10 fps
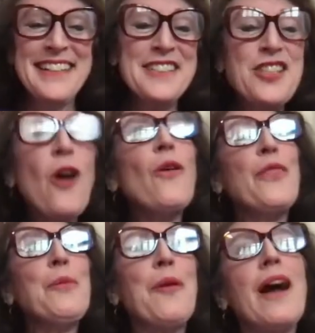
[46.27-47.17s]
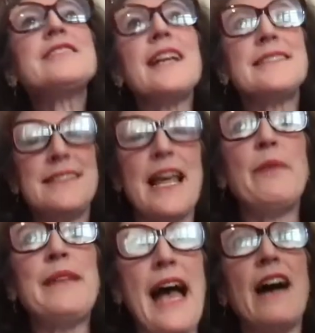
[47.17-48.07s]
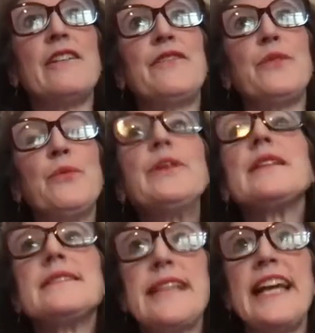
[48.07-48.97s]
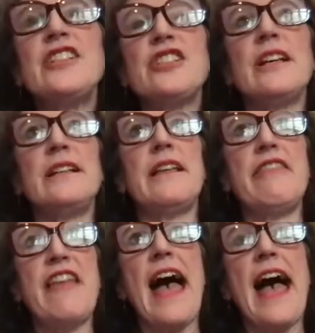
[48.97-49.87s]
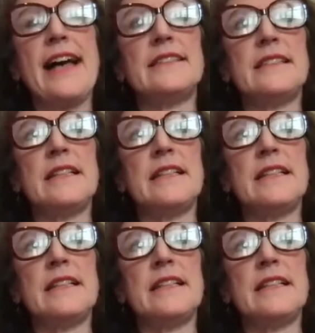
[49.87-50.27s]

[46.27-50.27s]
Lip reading: So the project stemmed out of the realization that